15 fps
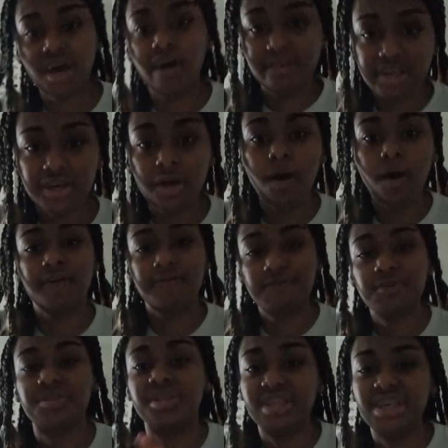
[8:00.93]
ego, I feel
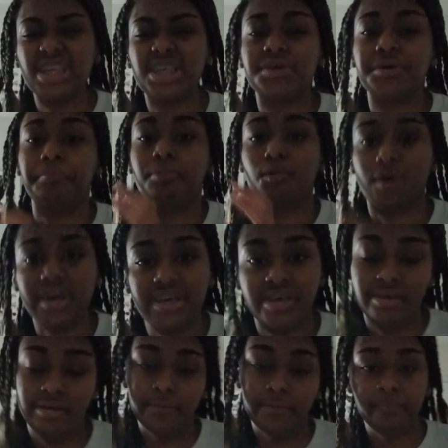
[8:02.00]
the need to break
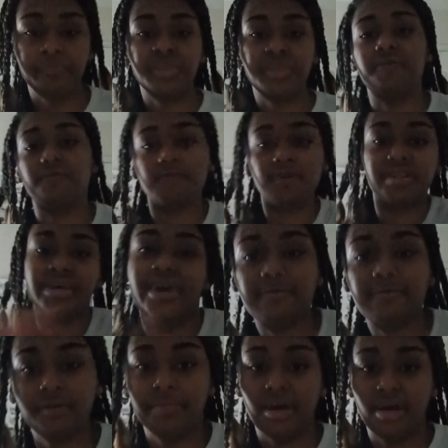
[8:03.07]
it in front of
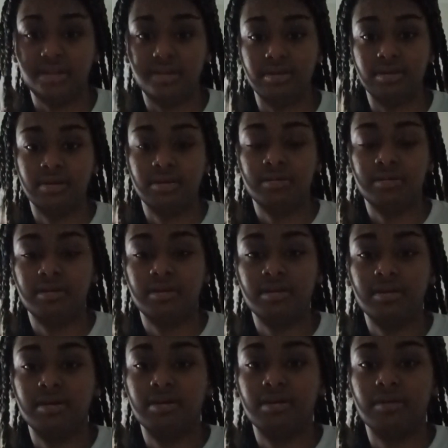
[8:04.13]
everybody.
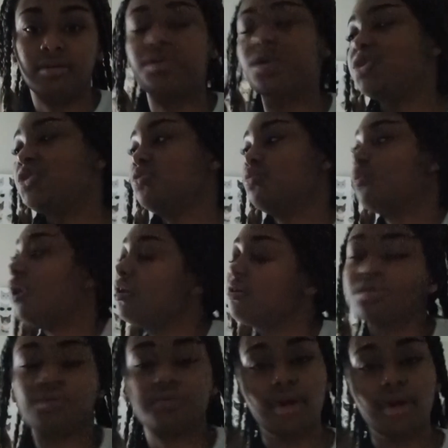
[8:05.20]
Because you're walking
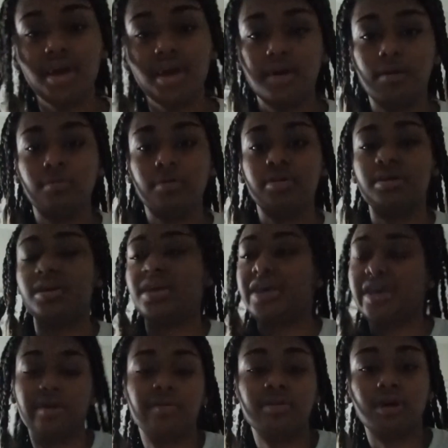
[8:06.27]
around
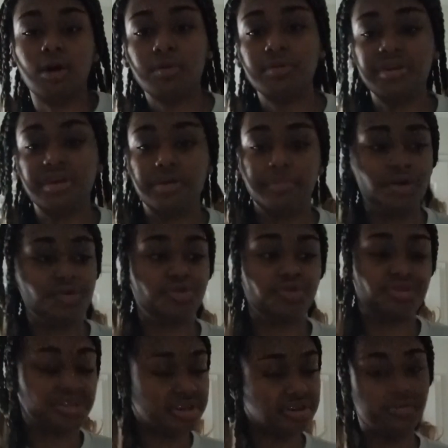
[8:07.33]
caring only about
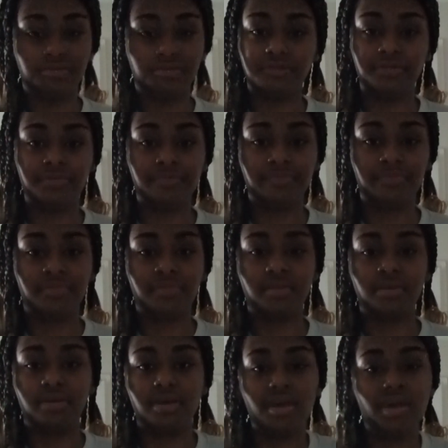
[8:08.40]
yourself.
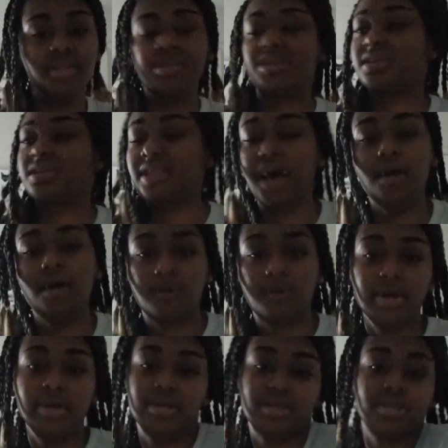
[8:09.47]
And it's not
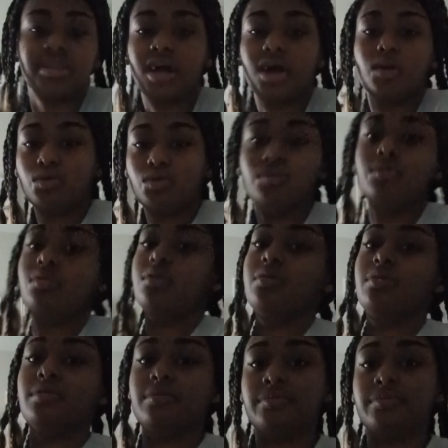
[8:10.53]
right. It's not cool.
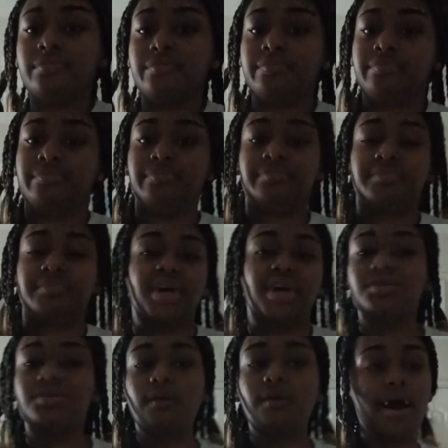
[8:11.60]
I
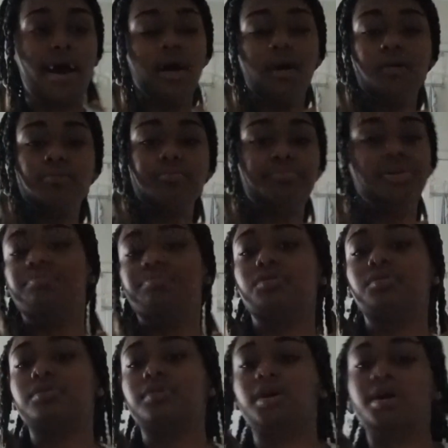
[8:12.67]
don't know how
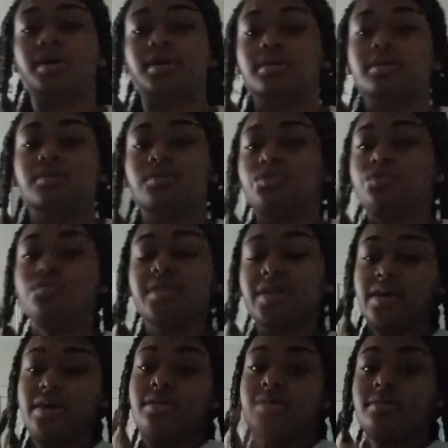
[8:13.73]
people do that.